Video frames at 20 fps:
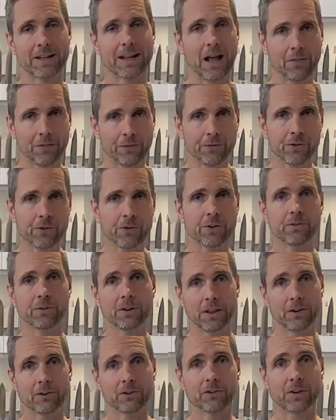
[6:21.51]
to get through to
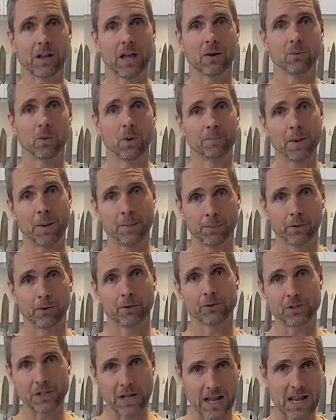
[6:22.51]
really understand what people
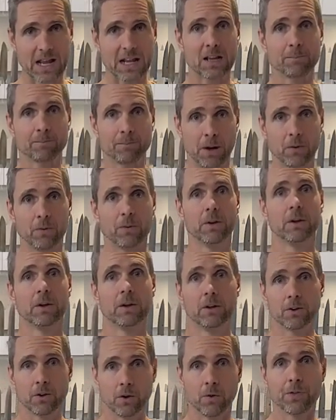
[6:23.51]
are saying about,
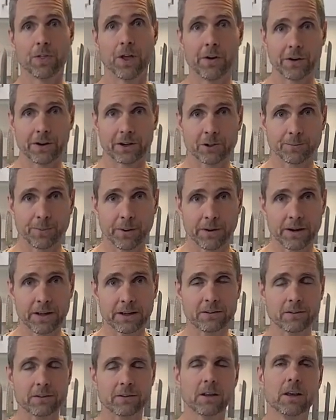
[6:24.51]
you know, their
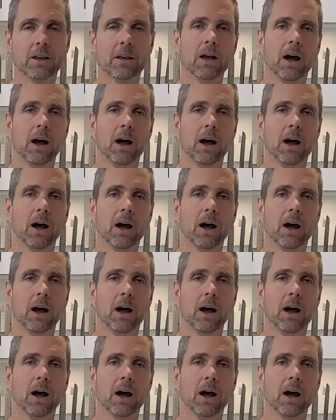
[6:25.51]
experience.